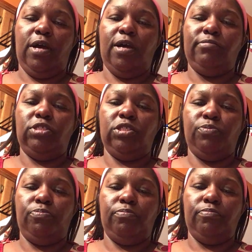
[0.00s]
I'm just
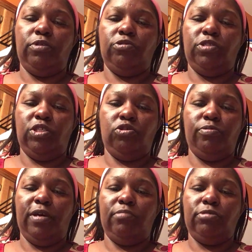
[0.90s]

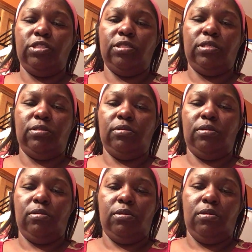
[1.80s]
YouTube. I'm just
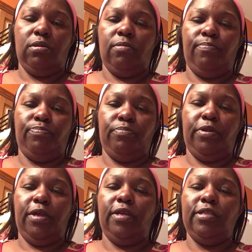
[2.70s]

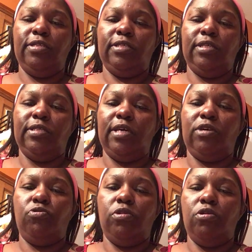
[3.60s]
playing this as I
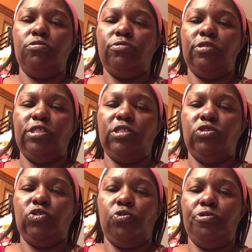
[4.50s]
go along with this
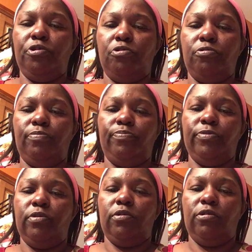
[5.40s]
tutorial
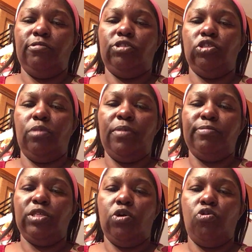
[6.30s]
of Sugar
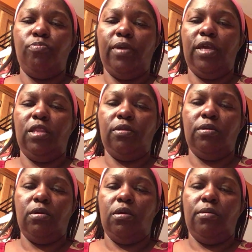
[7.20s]
Mama's homemade
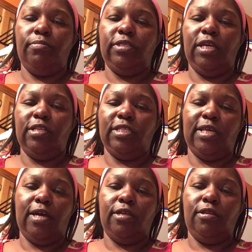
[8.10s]
potato
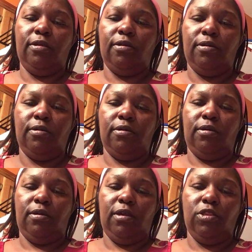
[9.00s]
salad
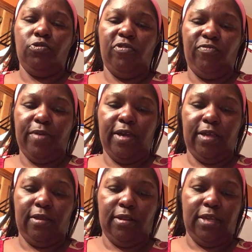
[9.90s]
in lieu of my
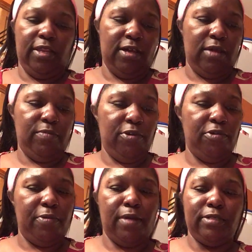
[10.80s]
late Aunt
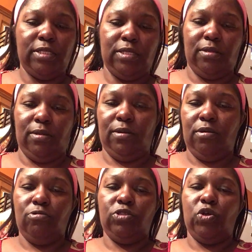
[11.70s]
Mary Robinson,
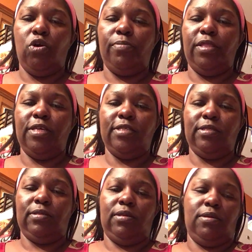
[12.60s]
who taught me this.